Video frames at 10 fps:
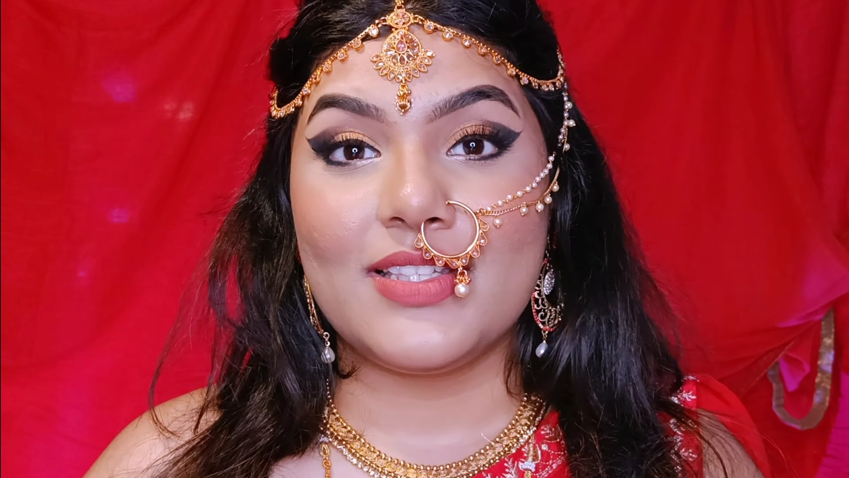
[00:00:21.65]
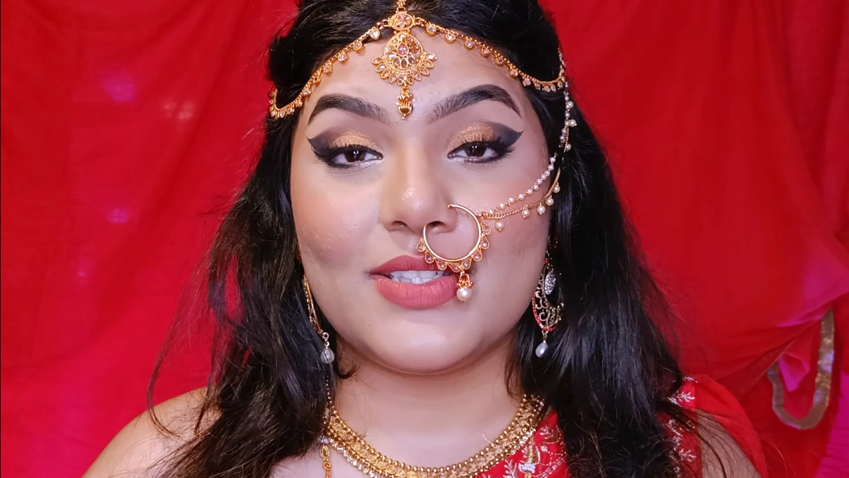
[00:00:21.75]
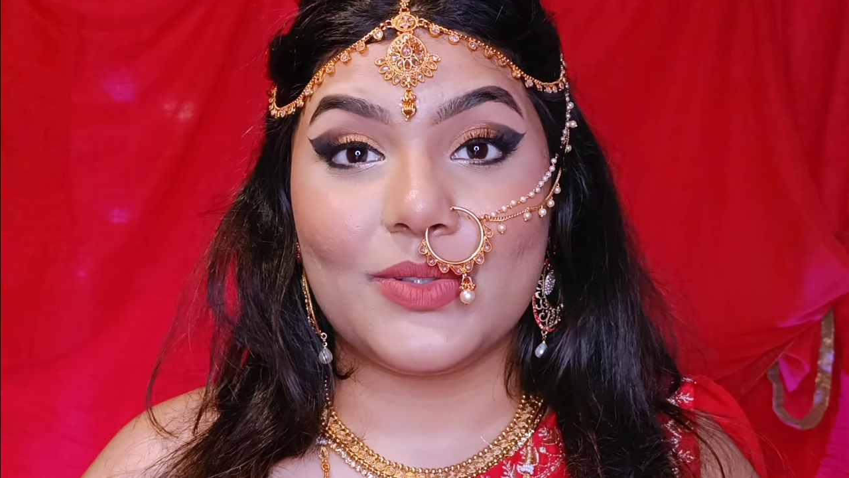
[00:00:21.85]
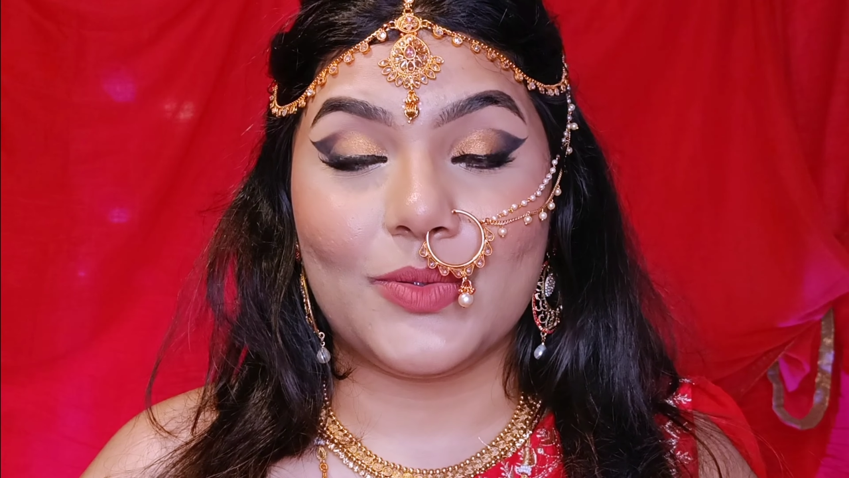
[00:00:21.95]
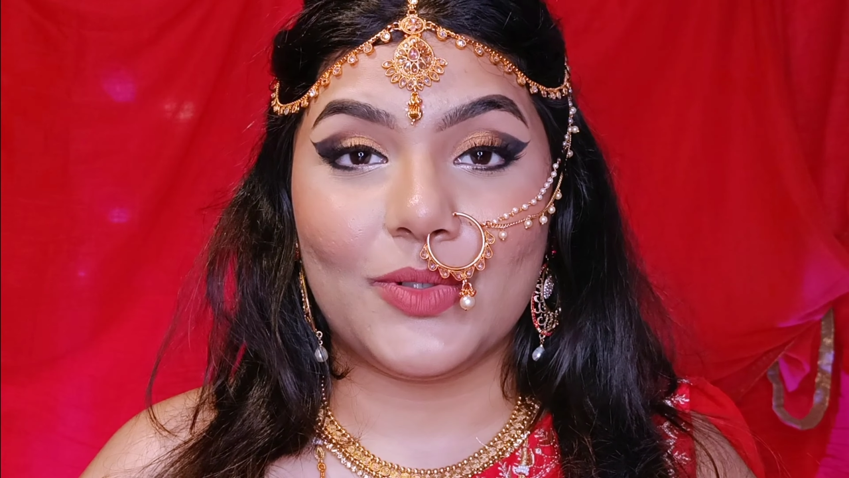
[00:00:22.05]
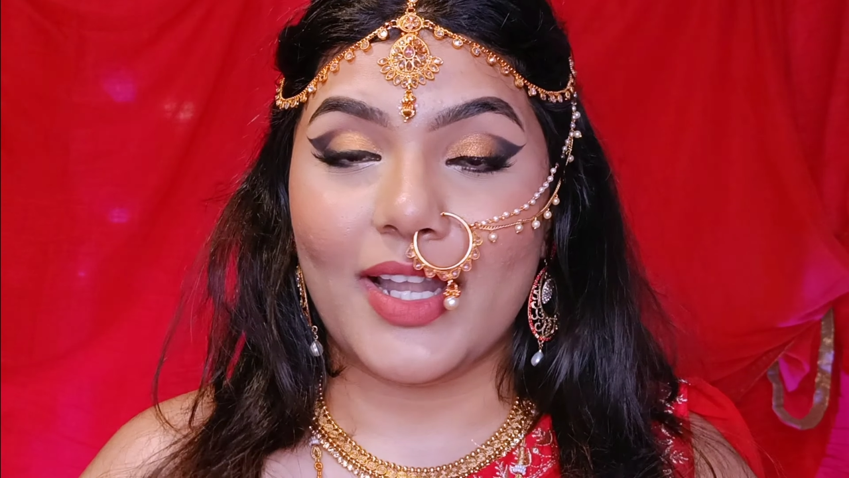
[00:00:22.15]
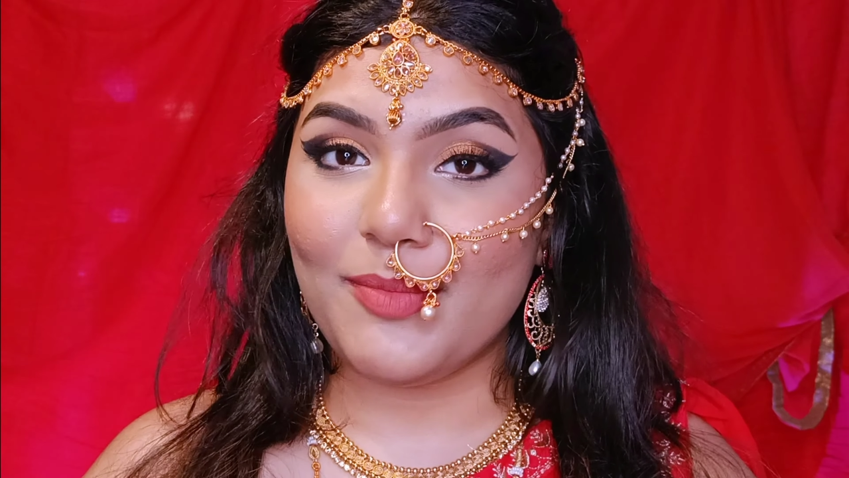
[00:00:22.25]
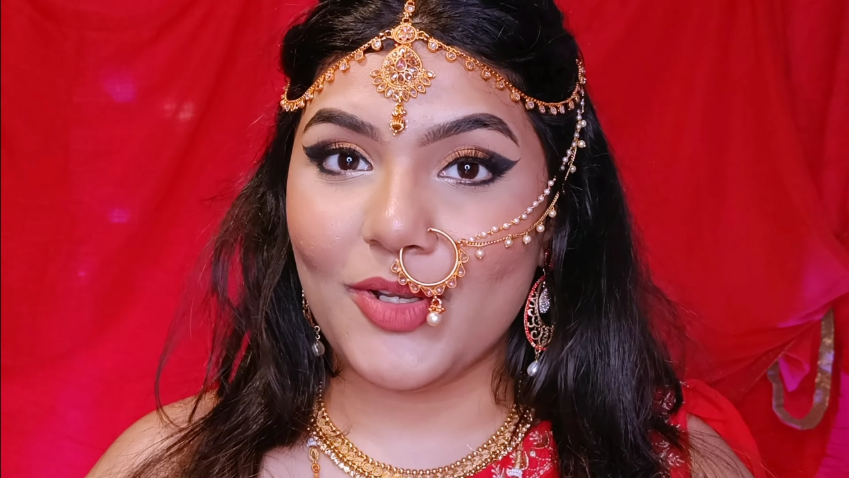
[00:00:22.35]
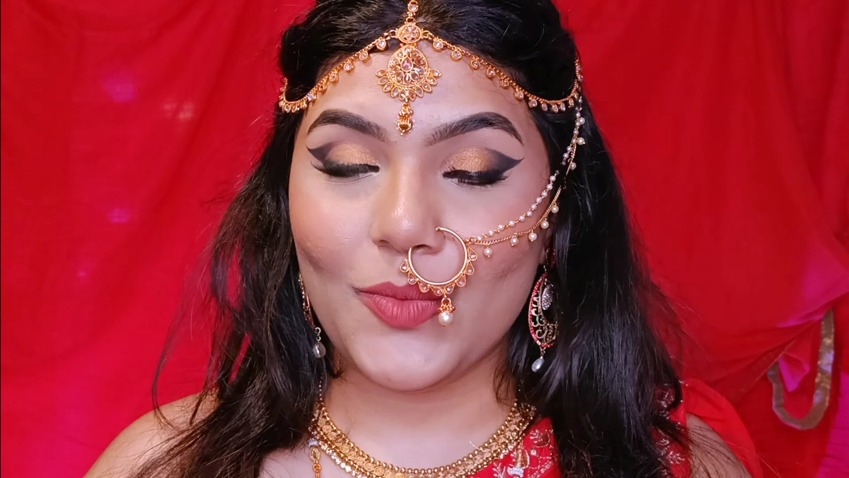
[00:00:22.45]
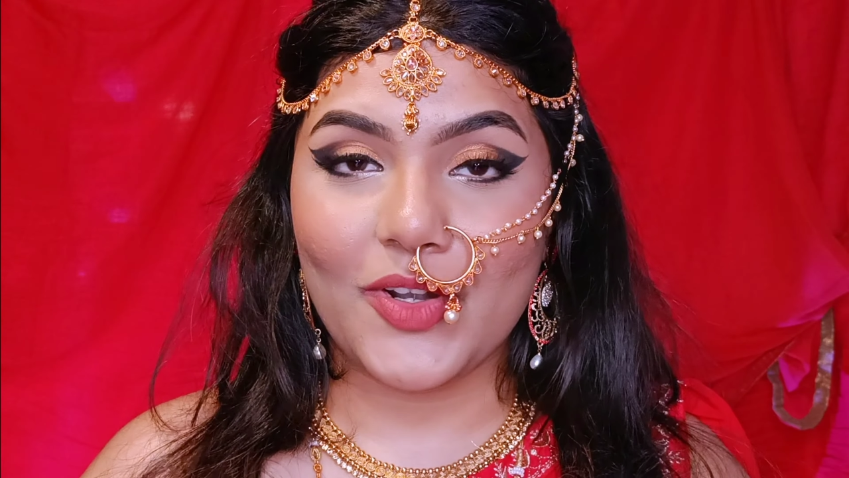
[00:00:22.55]
So let
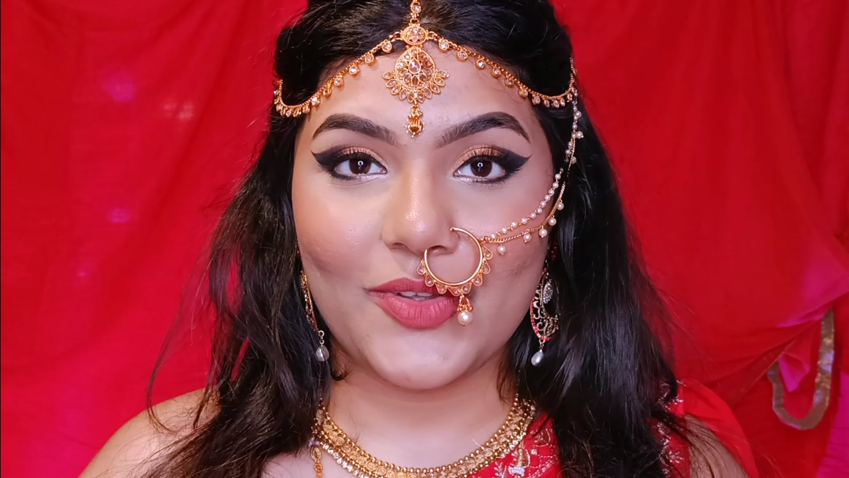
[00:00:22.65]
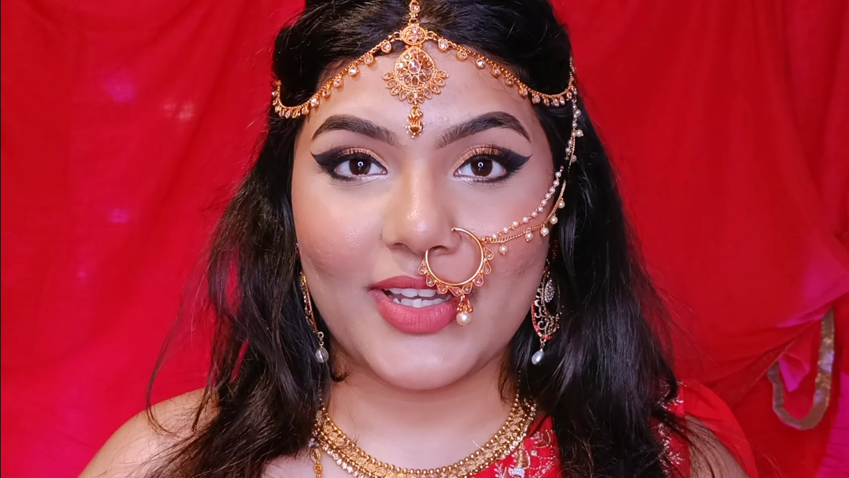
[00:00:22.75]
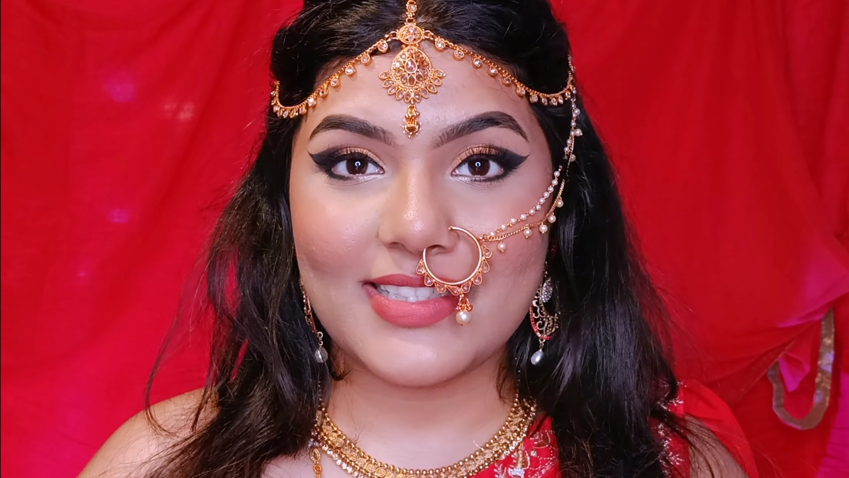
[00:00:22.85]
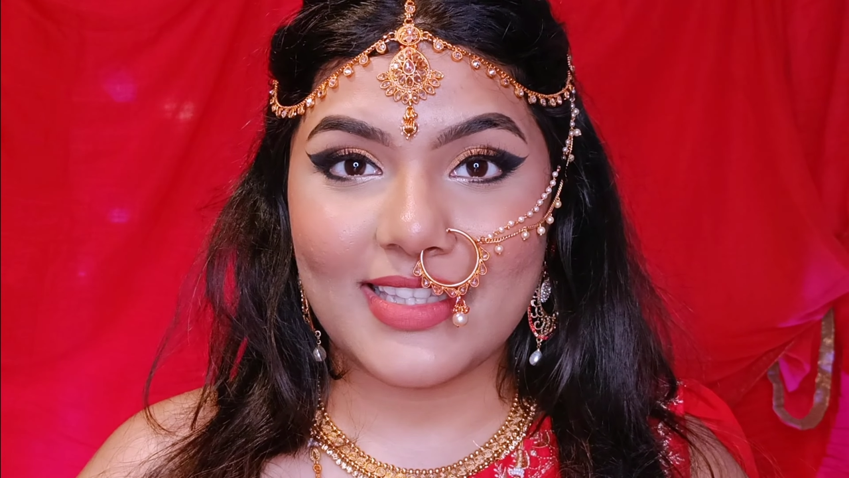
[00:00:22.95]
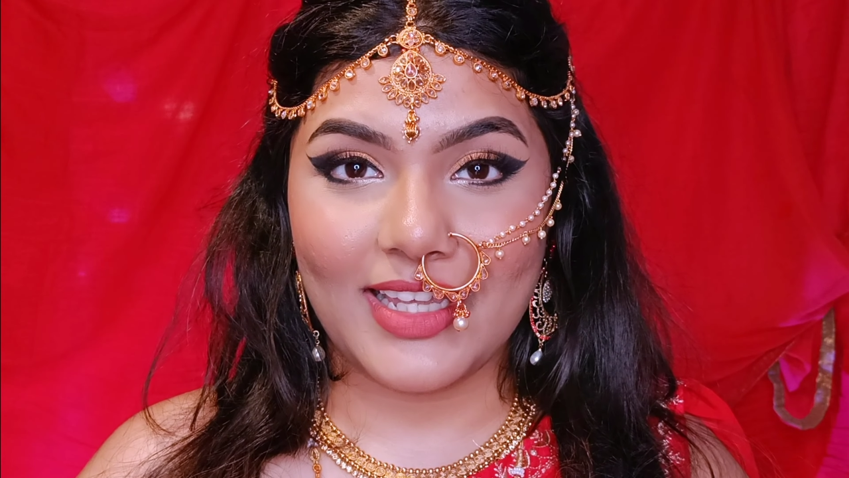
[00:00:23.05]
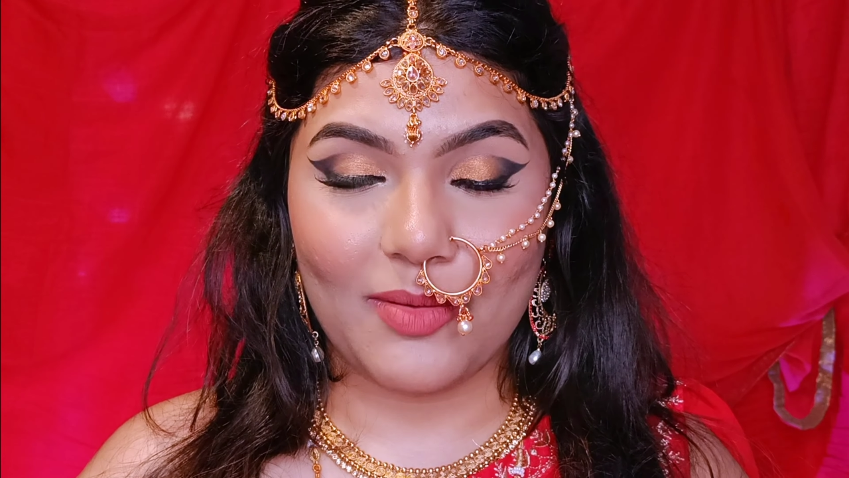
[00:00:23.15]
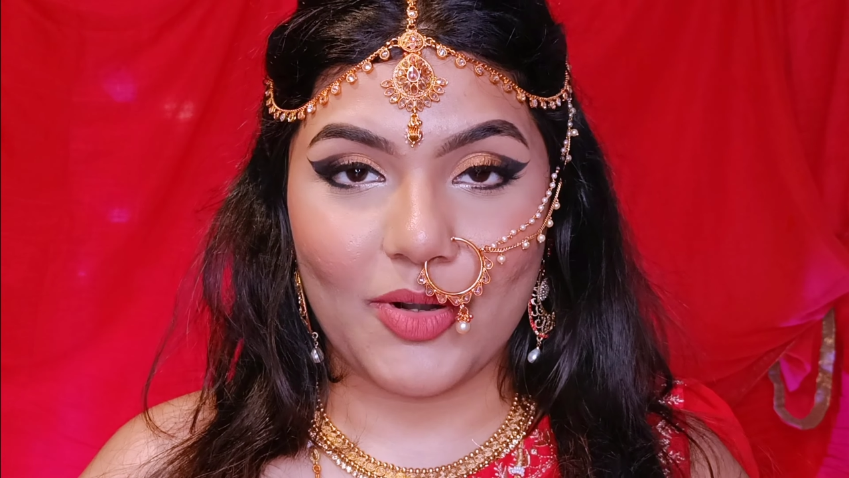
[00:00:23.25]
me know what you guys think